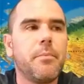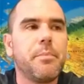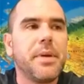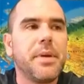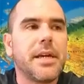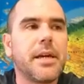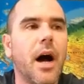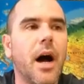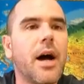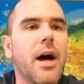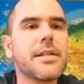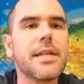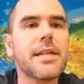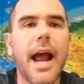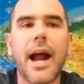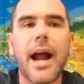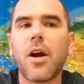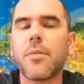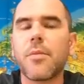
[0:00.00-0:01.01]

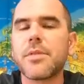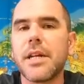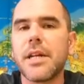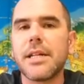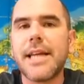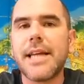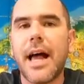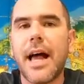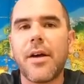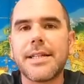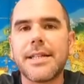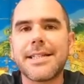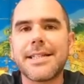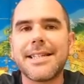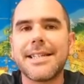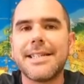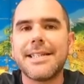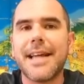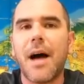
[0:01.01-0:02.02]
Because Arabs and
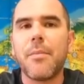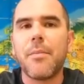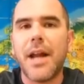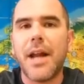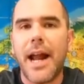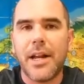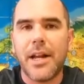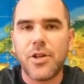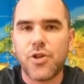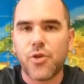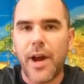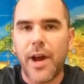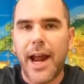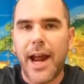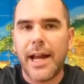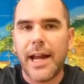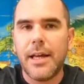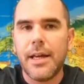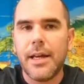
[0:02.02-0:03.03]
Italians dominated
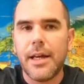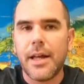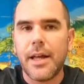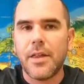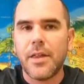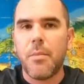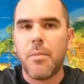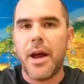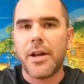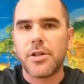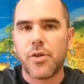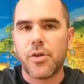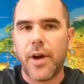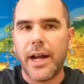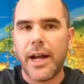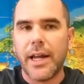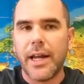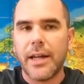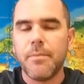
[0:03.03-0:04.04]
trade in the
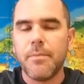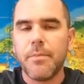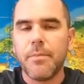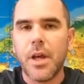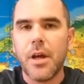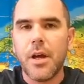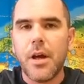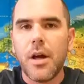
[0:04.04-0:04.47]
Mediterranean,